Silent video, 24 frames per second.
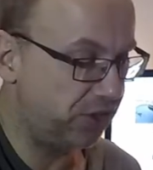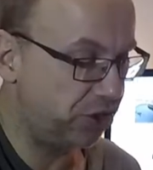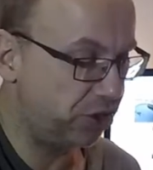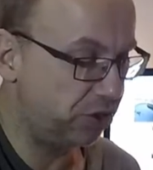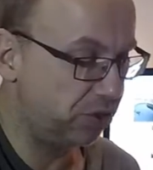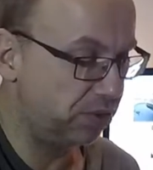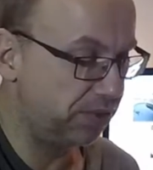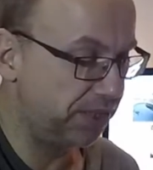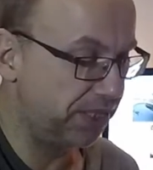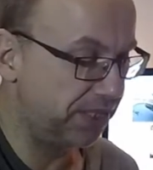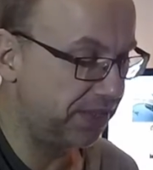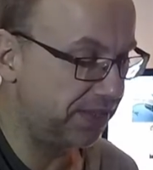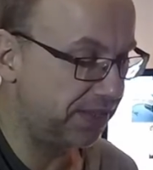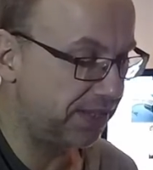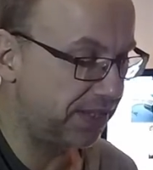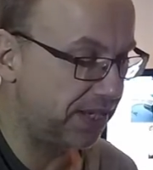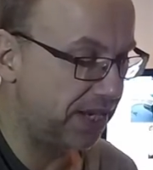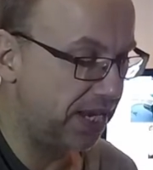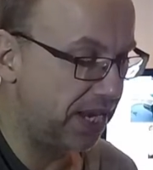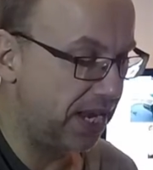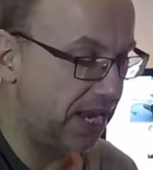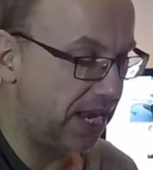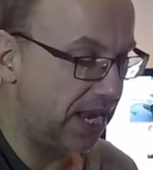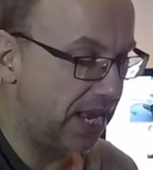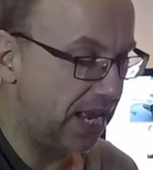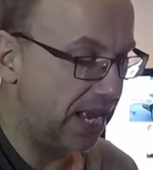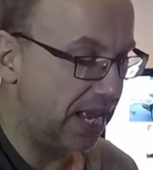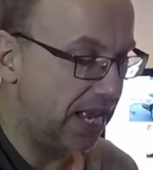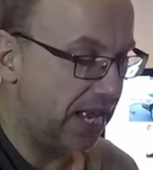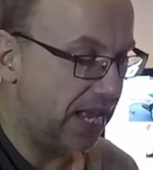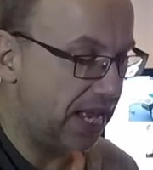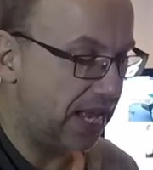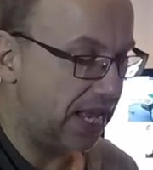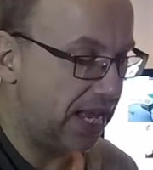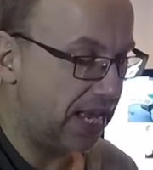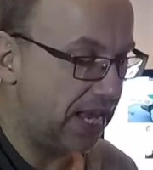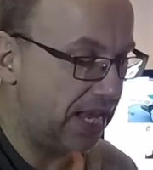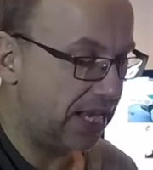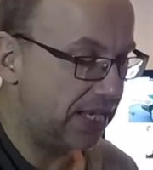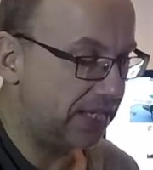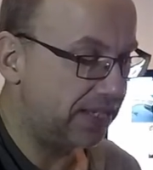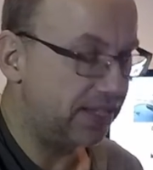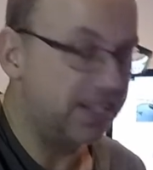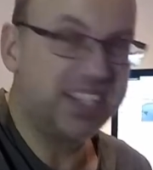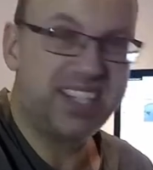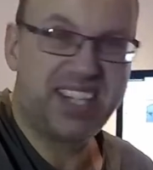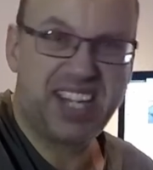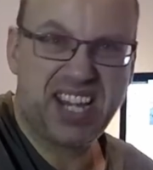insurance,
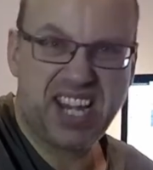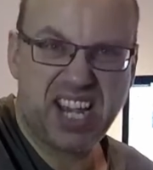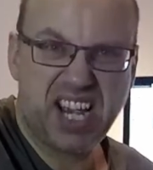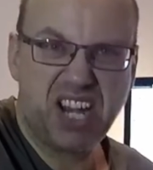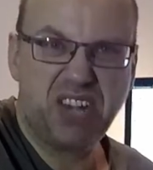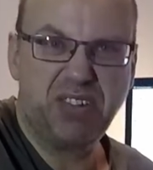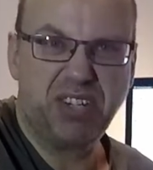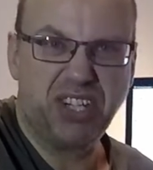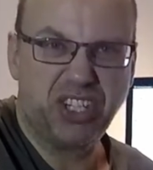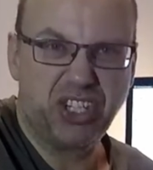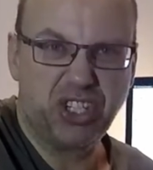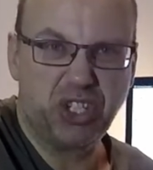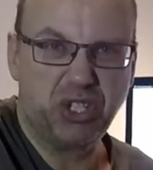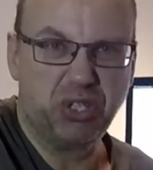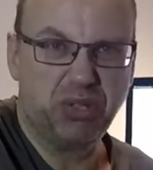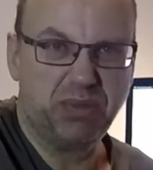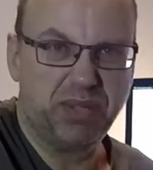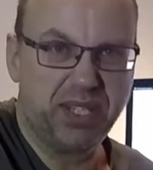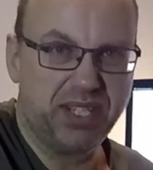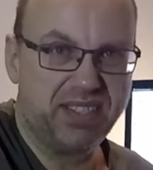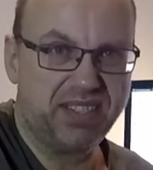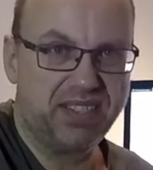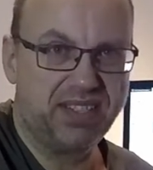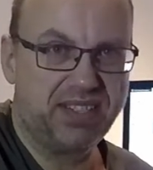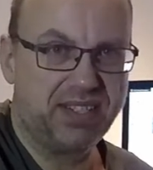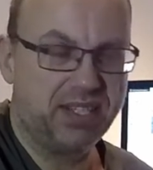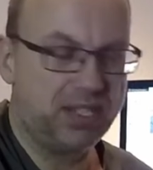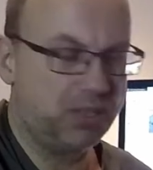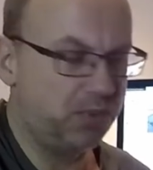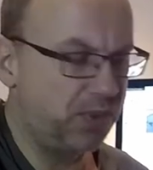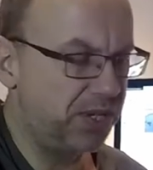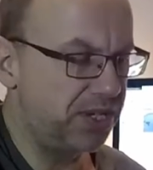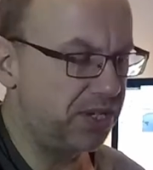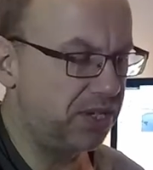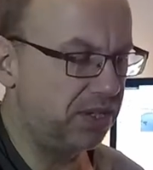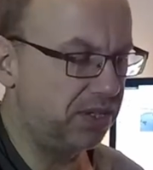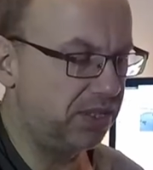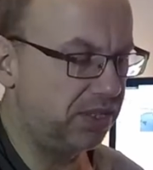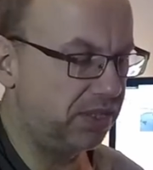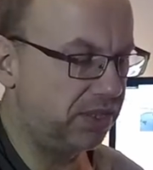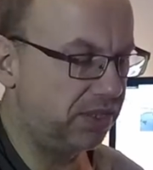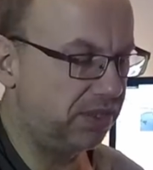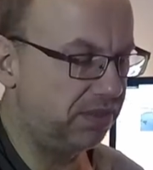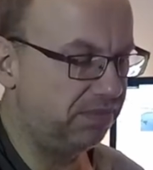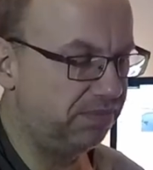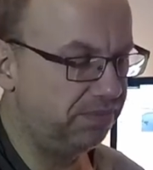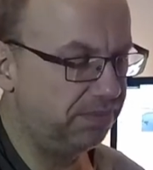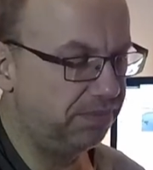And then care insurance, that is when
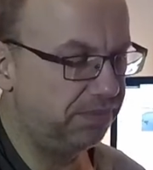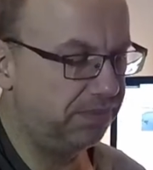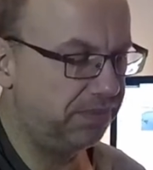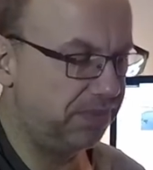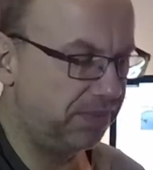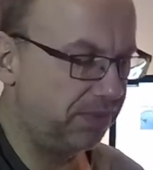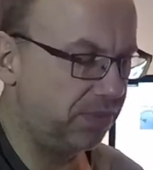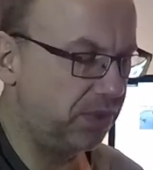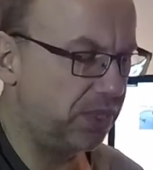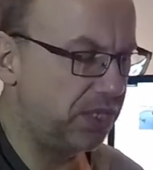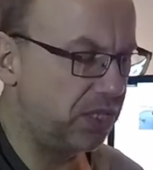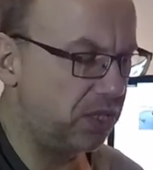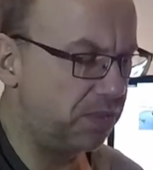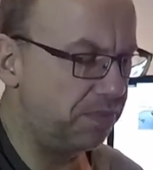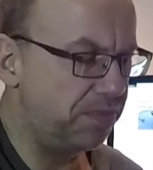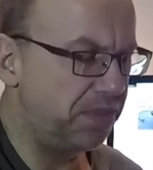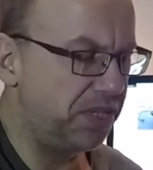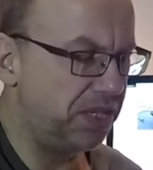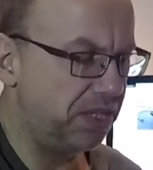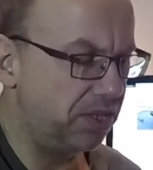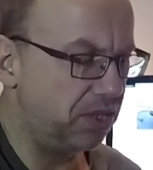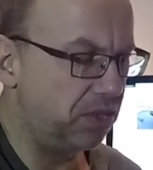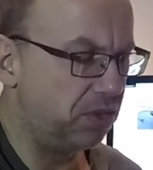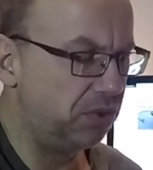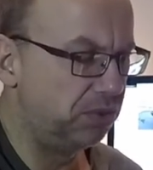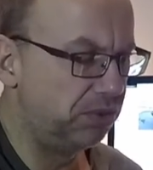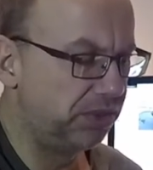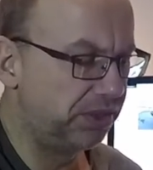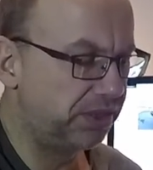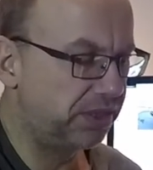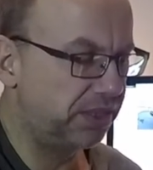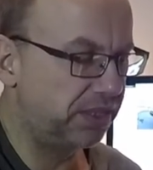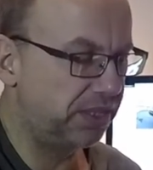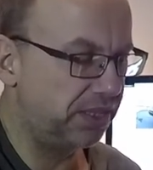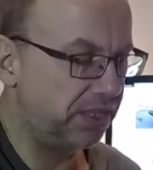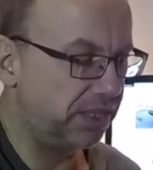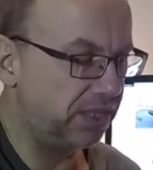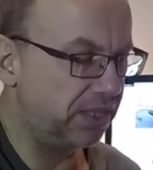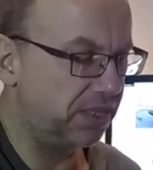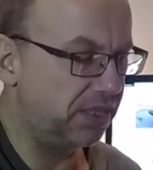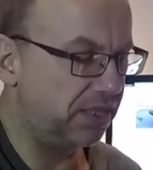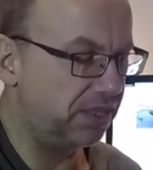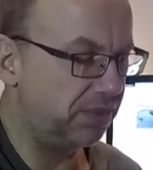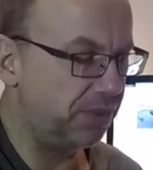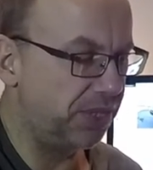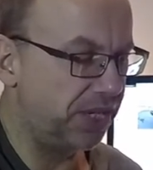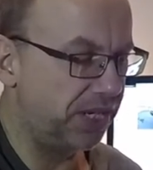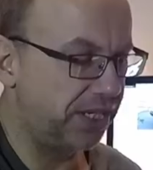you're being old,
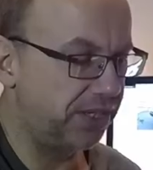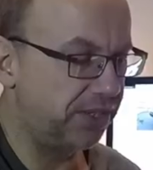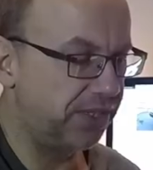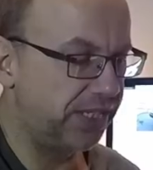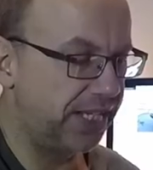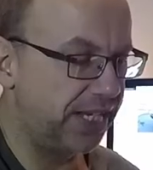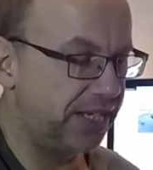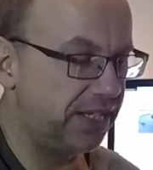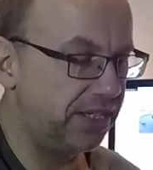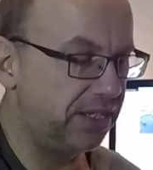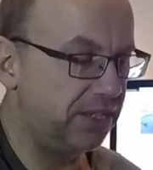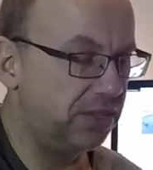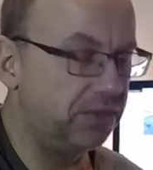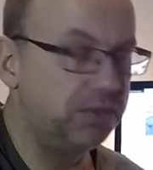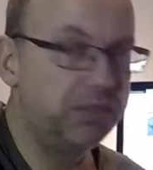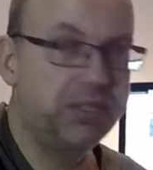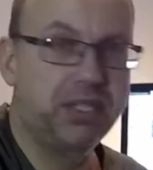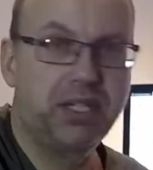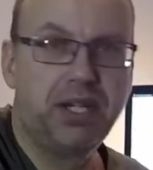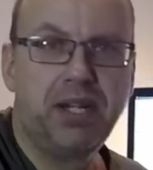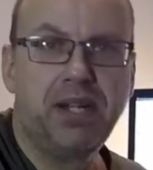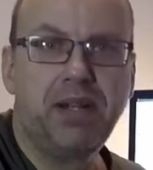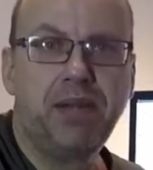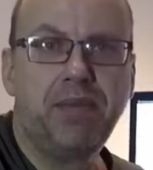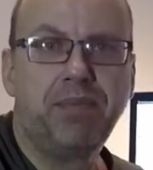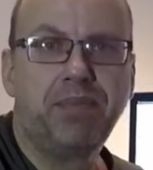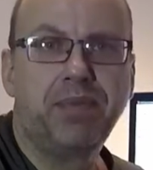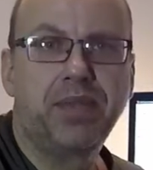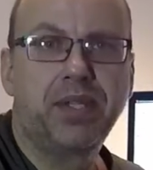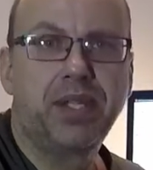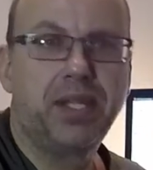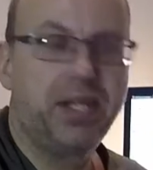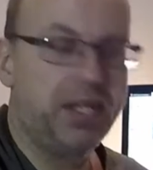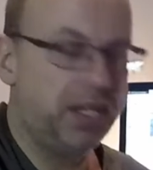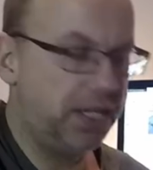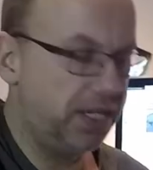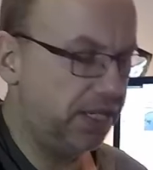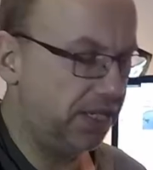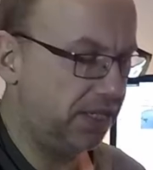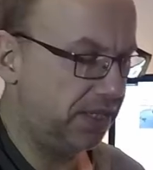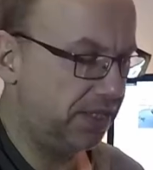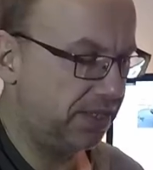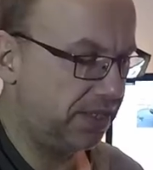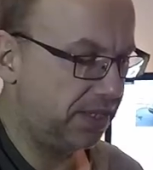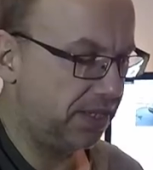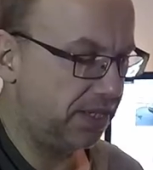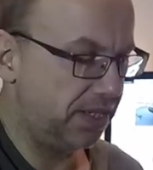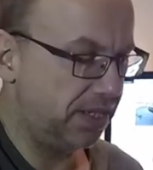when you're getting old,
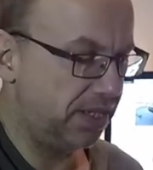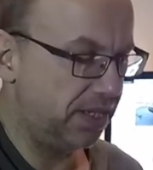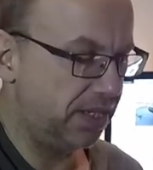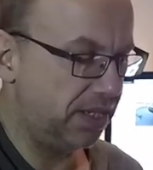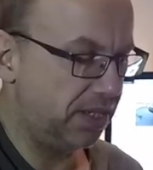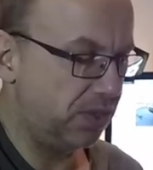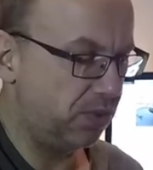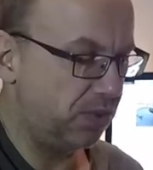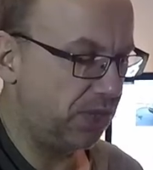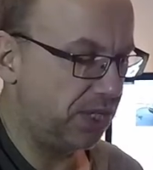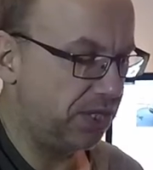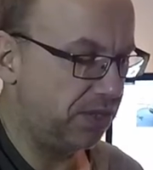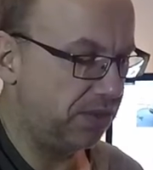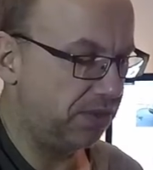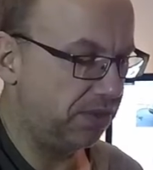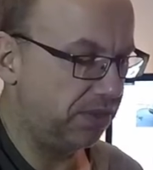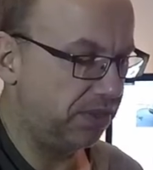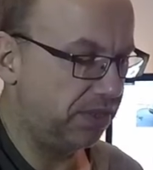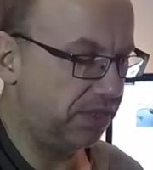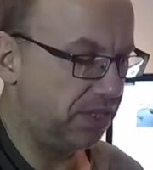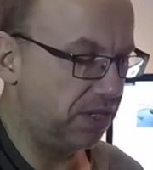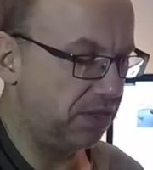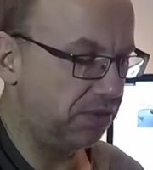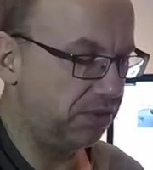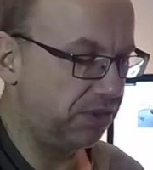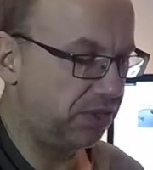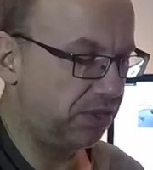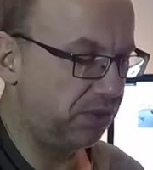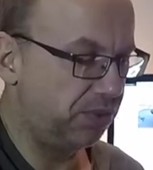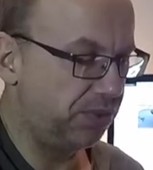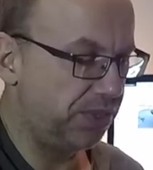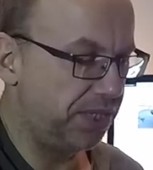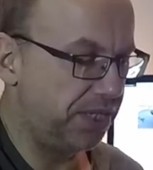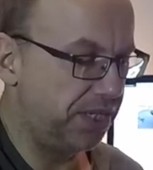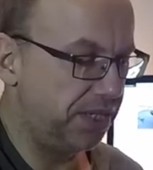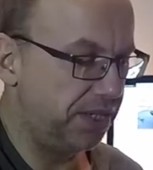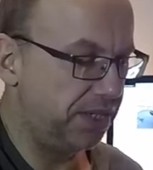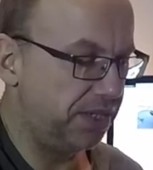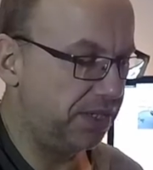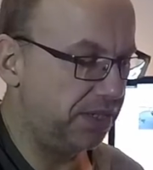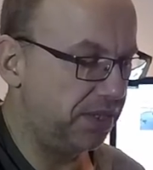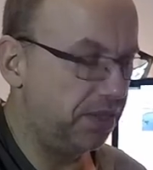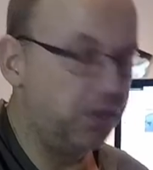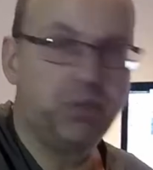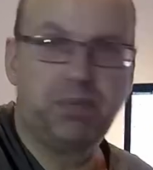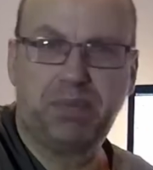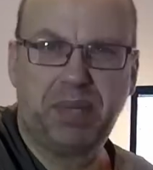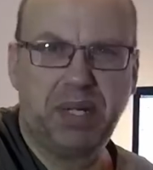and when you go to
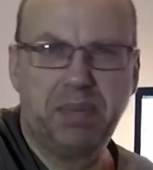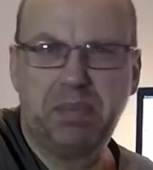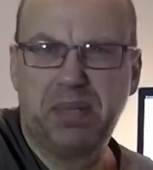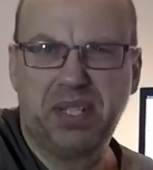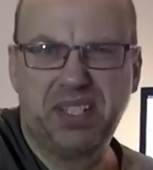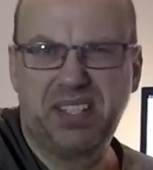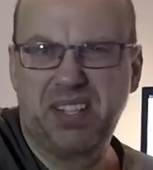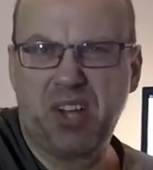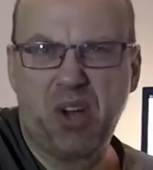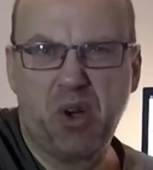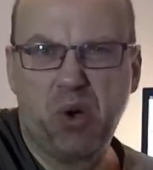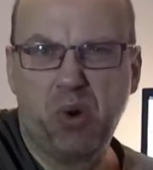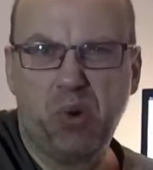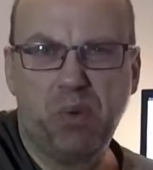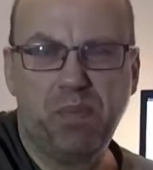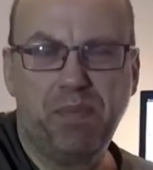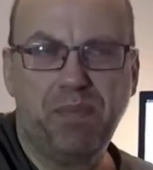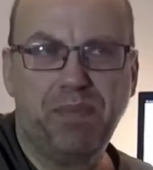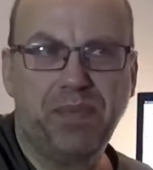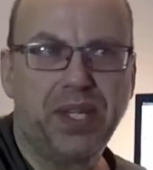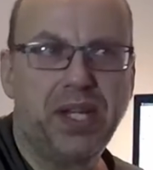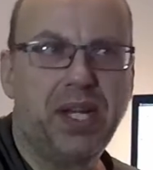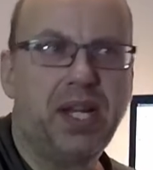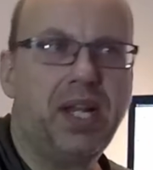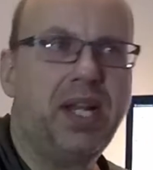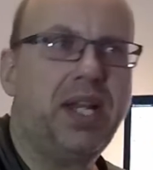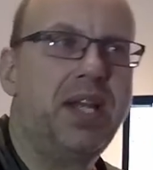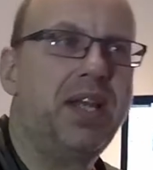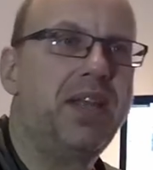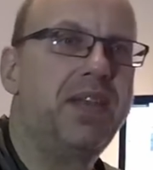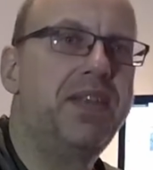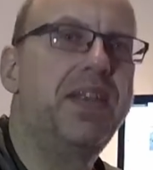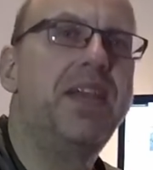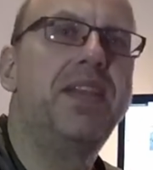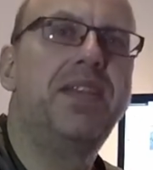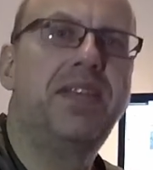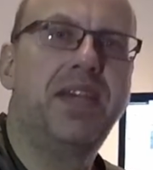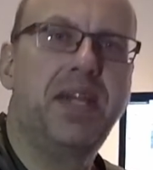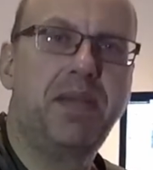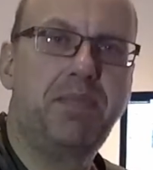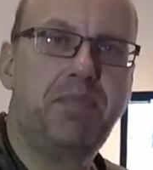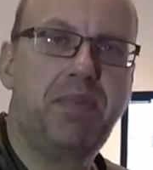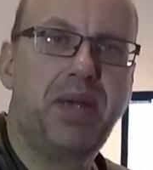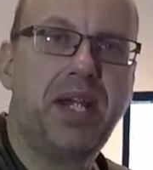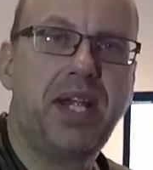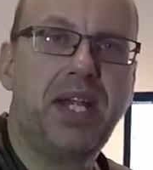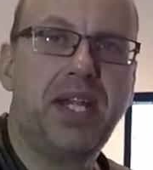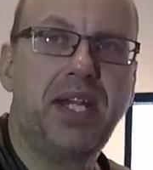an old people's home, then they
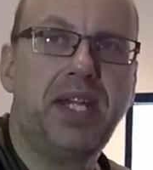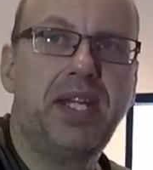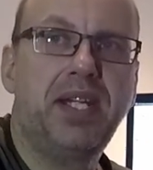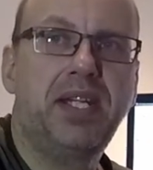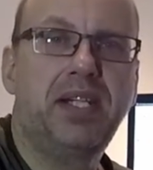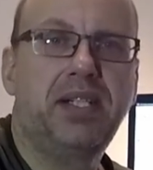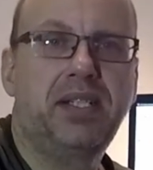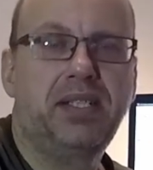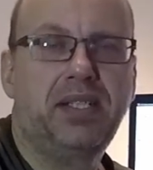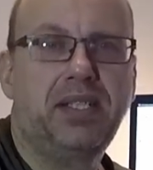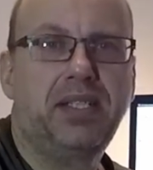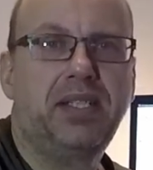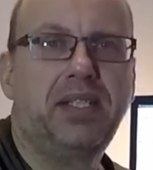pay